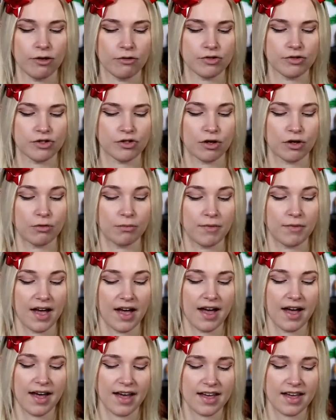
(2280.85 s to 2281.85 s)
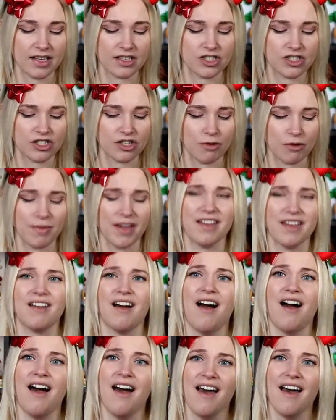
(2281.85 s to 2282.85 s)
you so much. Oh
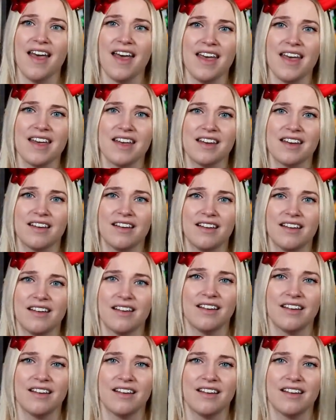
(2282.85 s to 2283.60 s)
my god.